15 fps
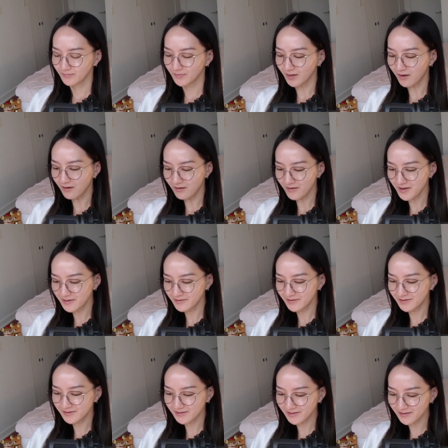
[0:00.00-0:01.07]
Oh, and
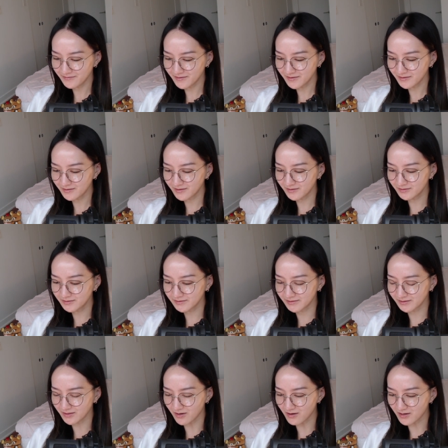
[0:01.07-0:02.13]
there's even a little
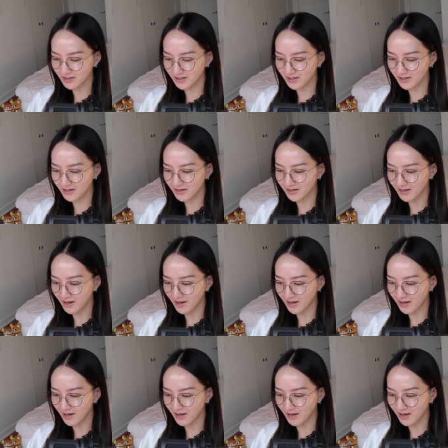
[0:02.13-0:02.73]
stocking.